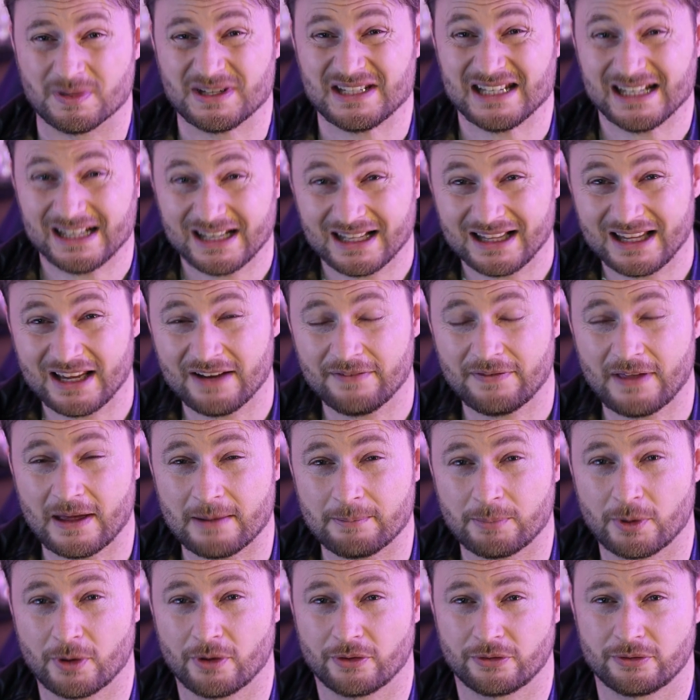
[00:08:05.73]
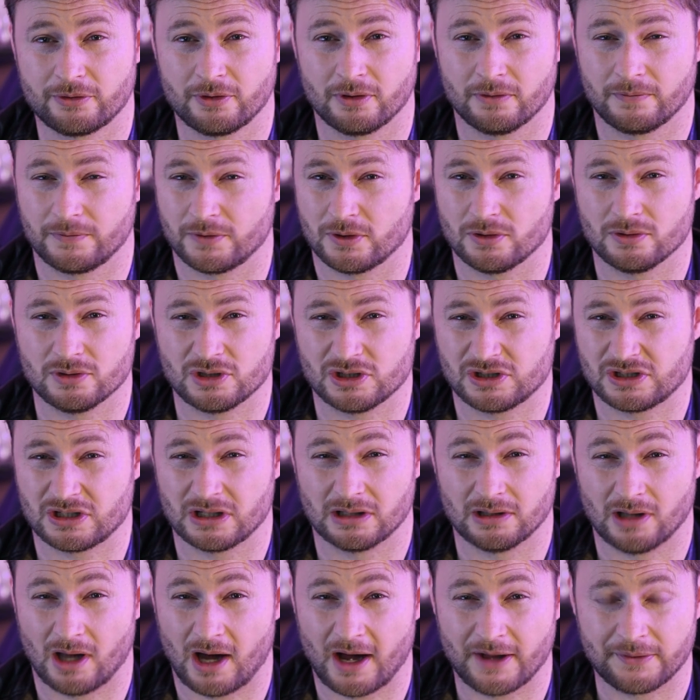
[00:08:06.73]
particularly if that personal view just
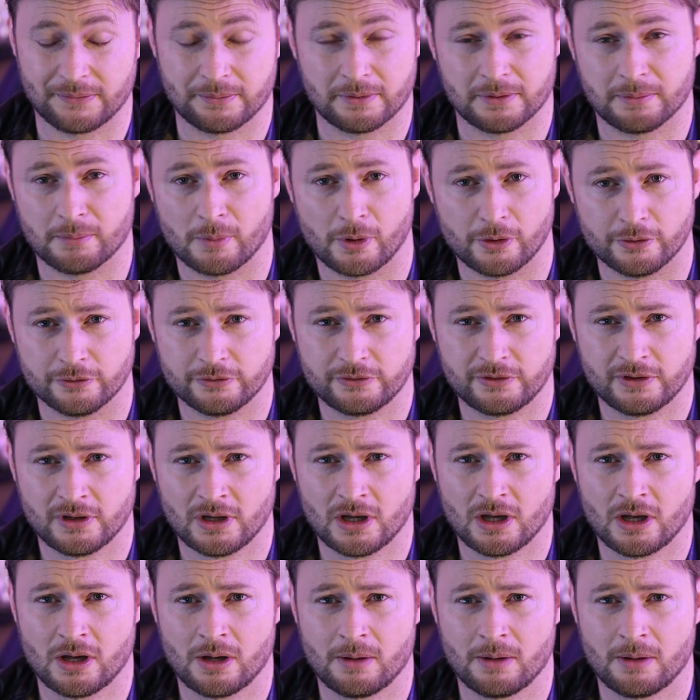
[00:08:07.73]
aligns with most